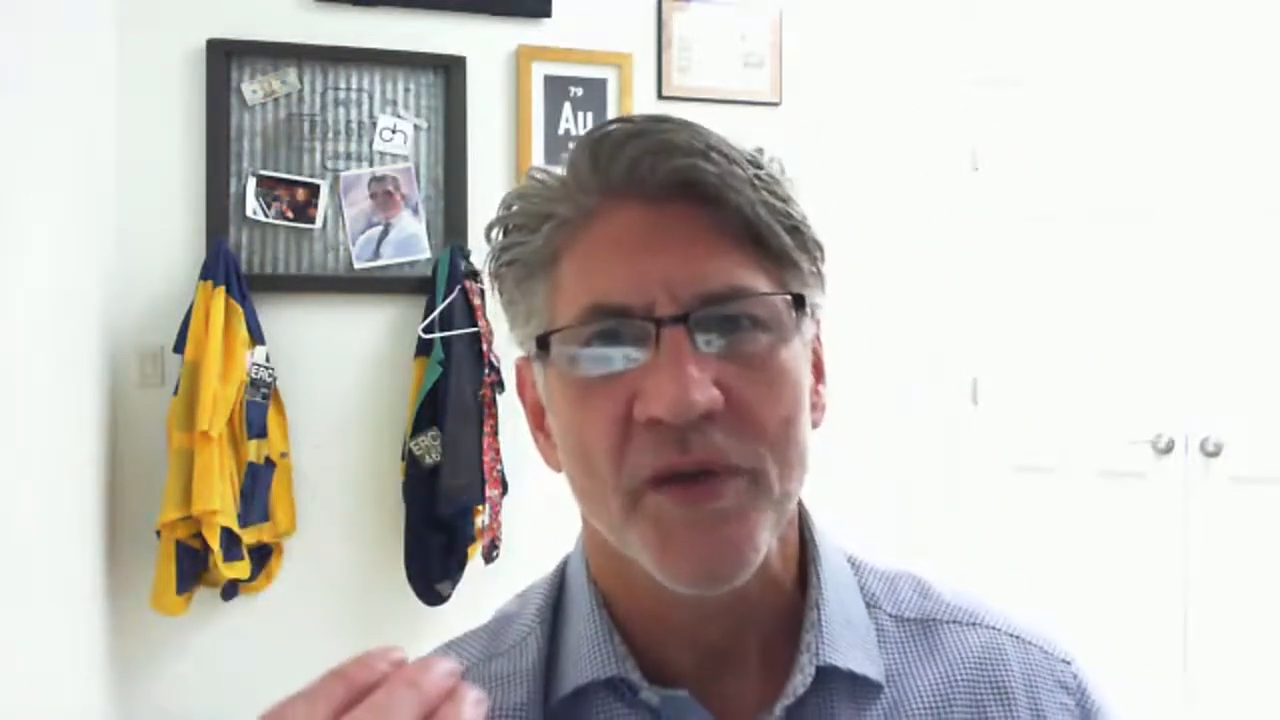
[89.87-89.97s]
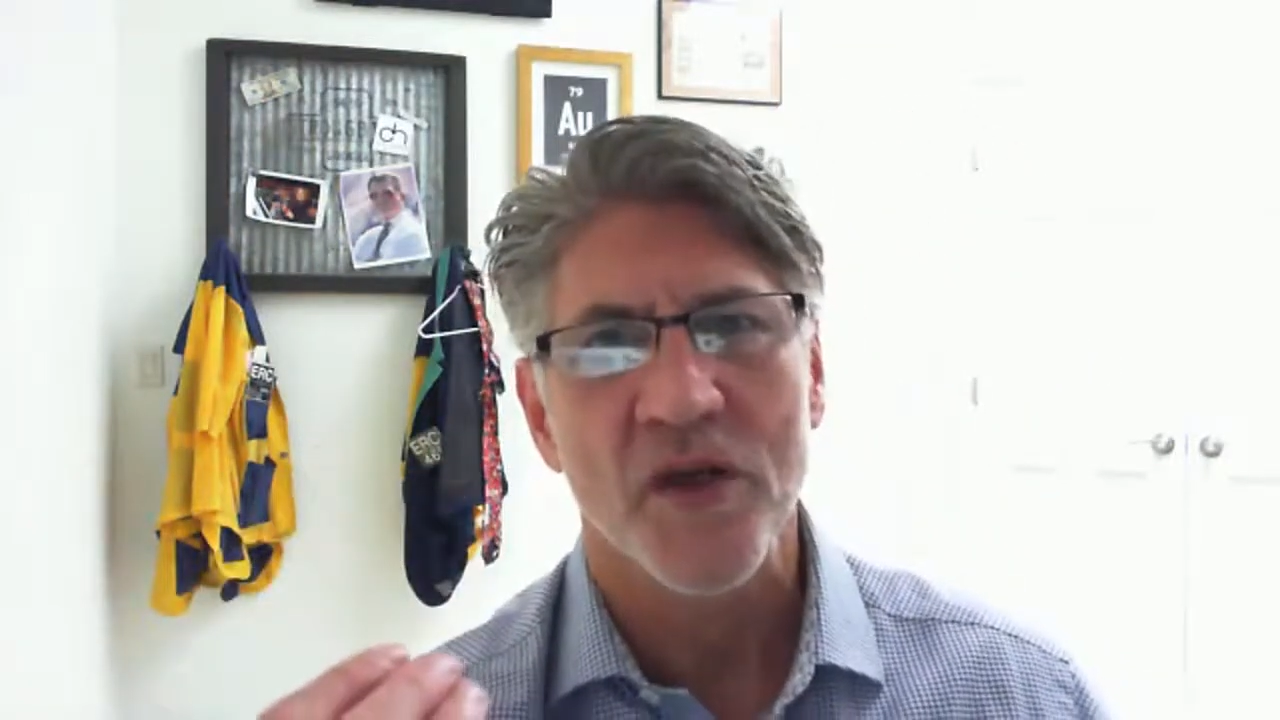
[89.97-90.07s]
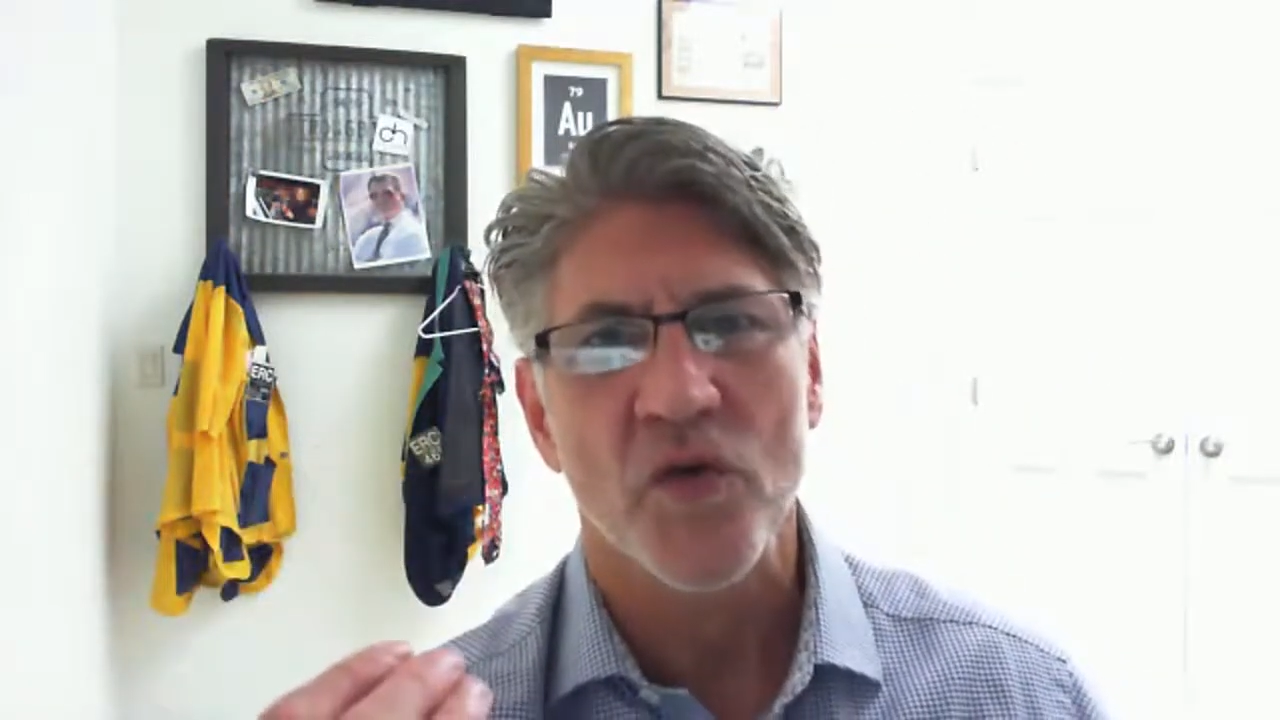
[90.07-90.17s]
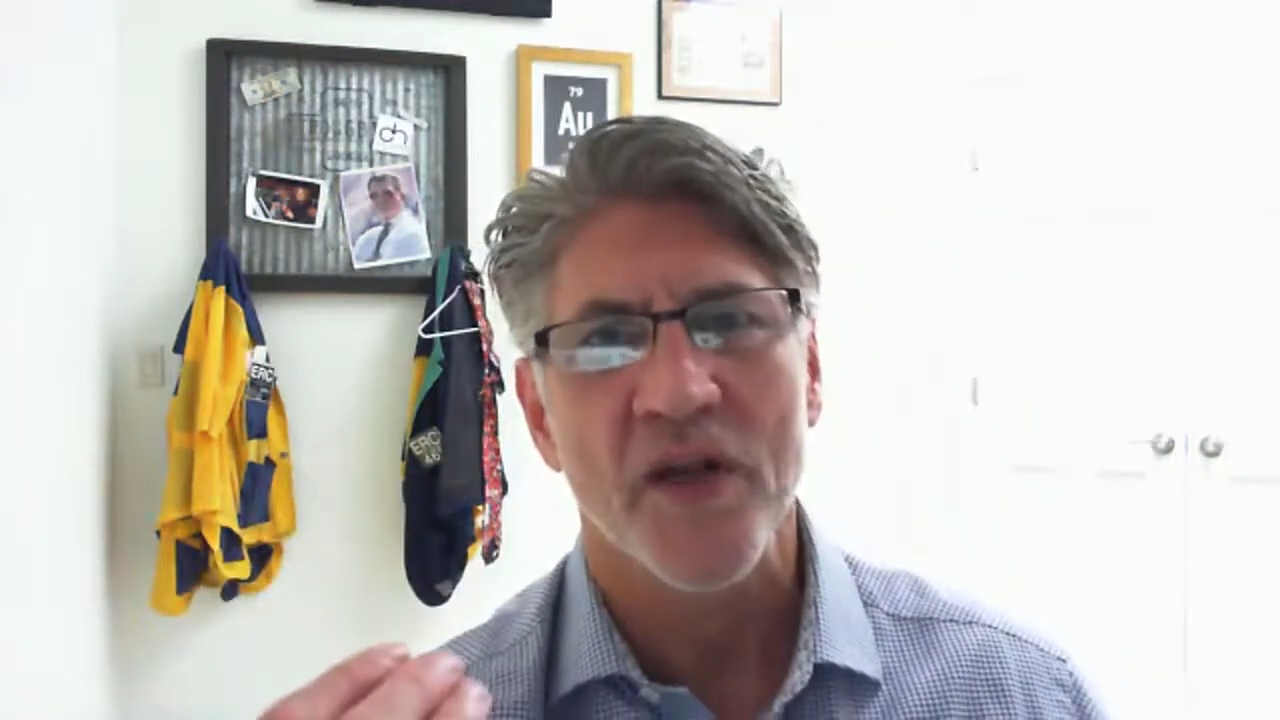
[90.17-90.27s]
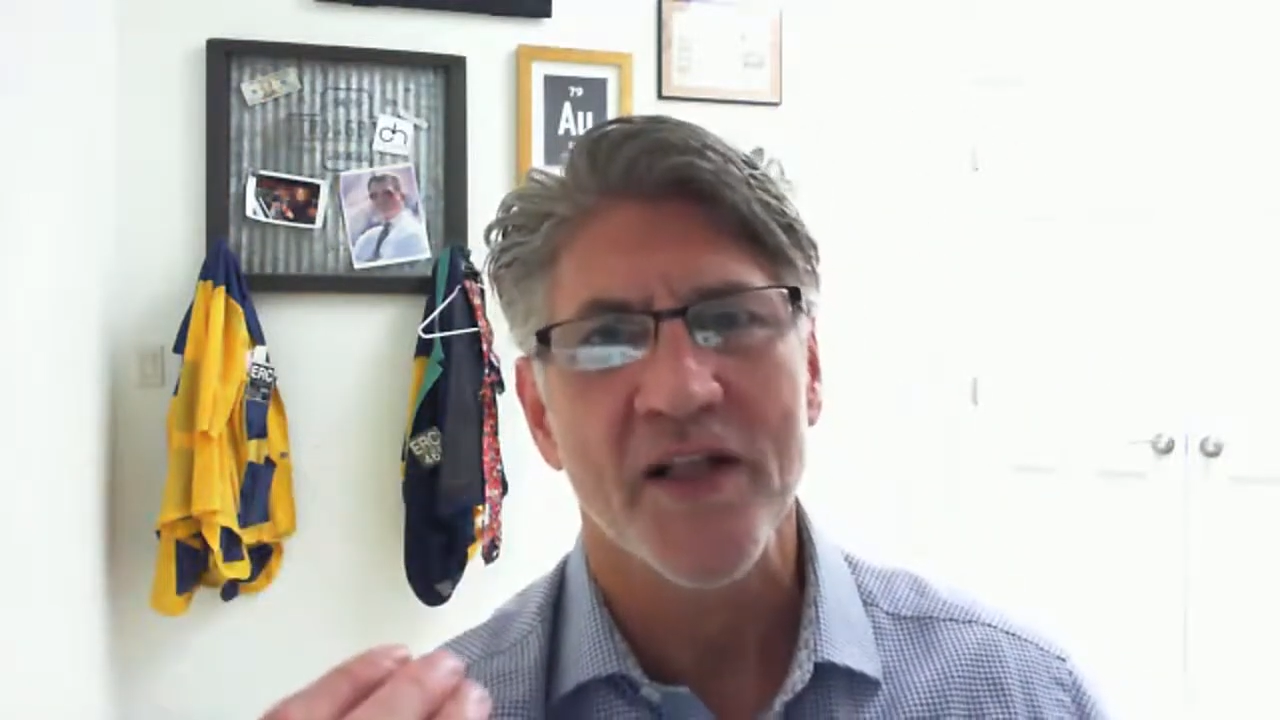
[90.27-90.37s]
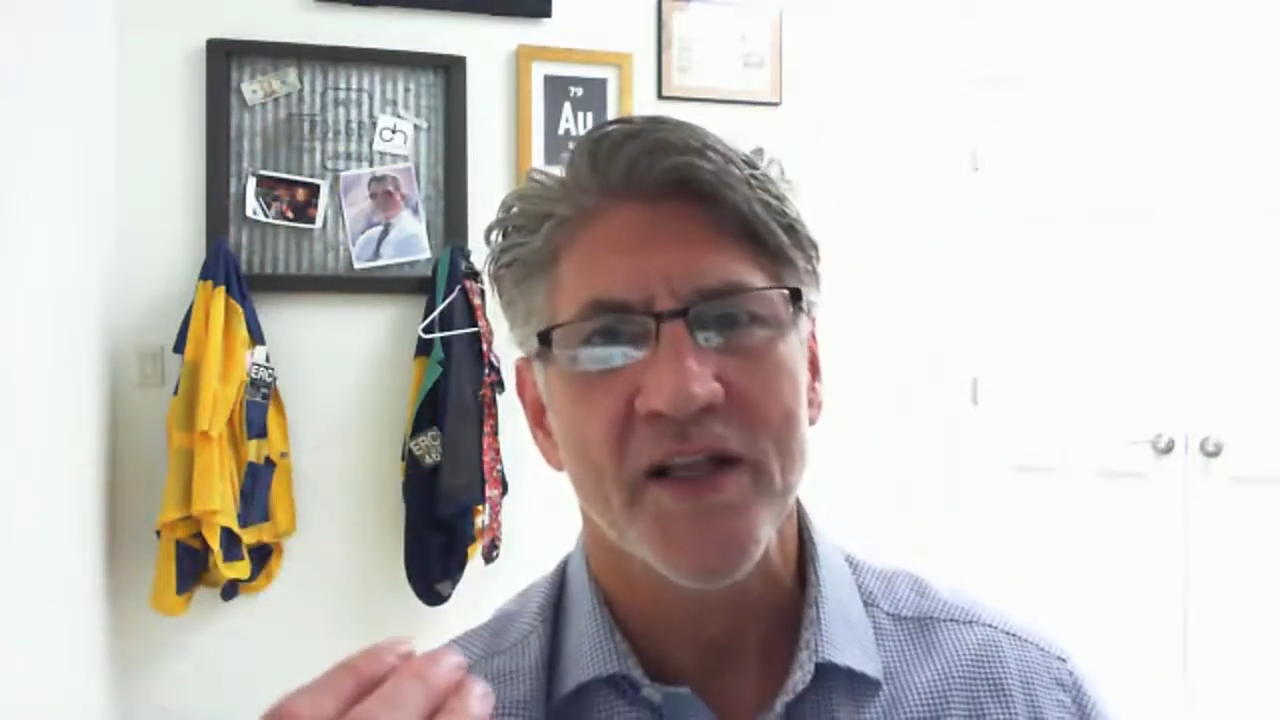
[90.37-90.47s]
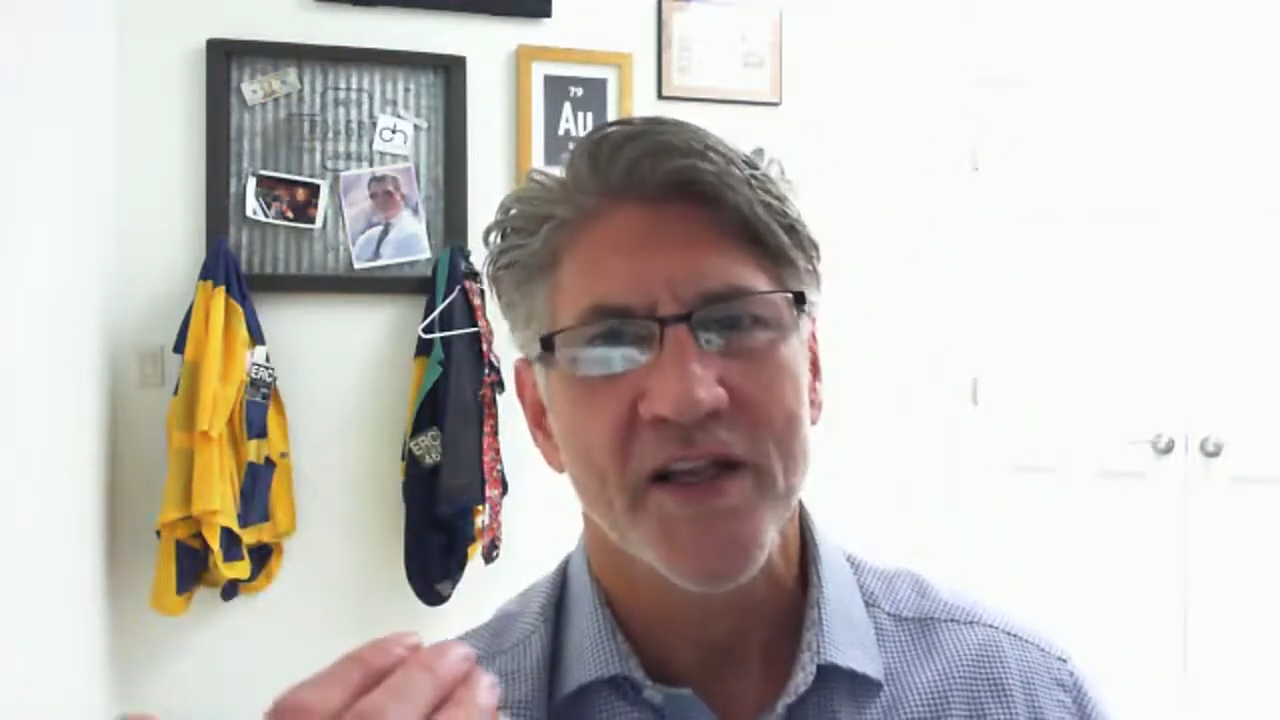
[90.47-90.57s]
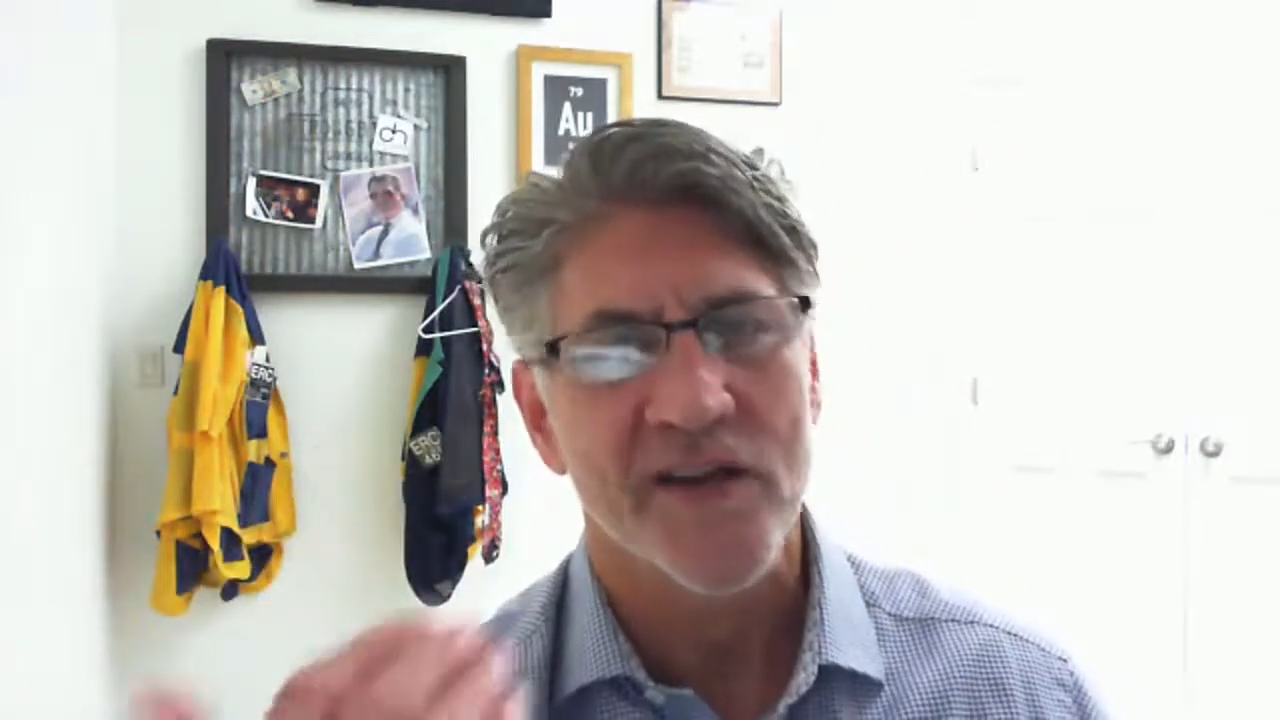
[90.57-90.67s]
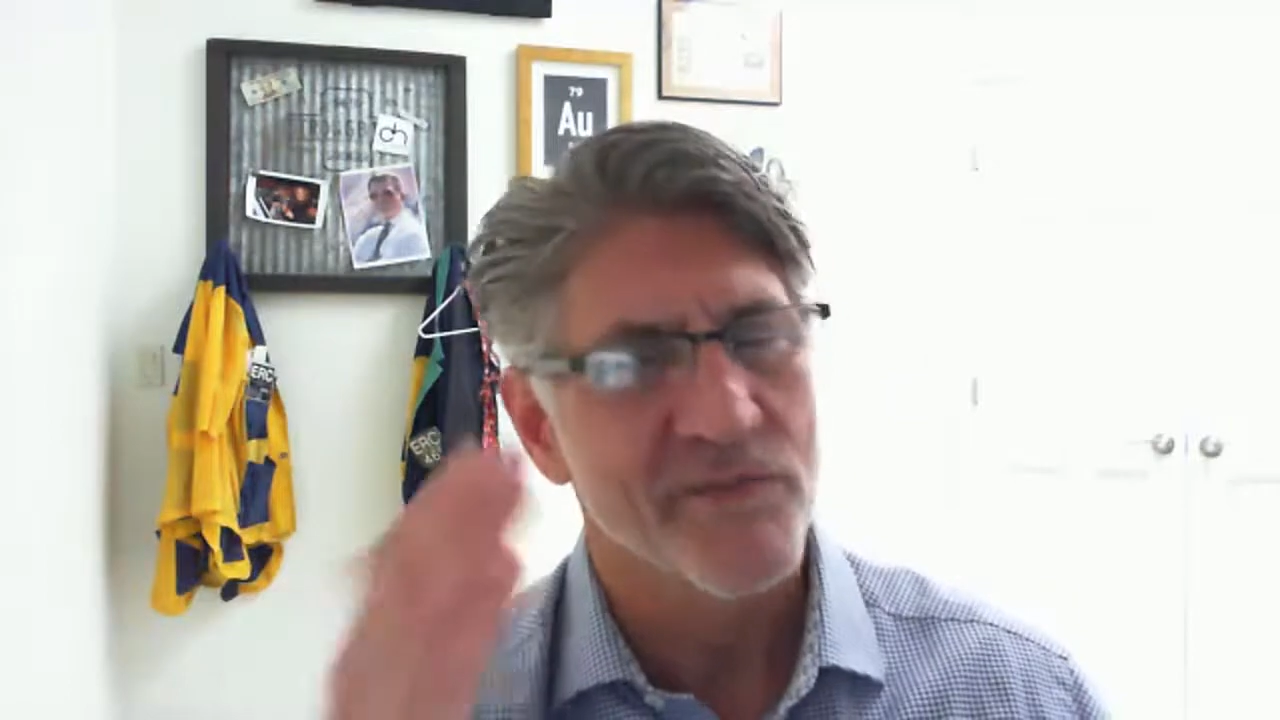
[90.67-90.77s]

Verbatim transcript: bit quickly here,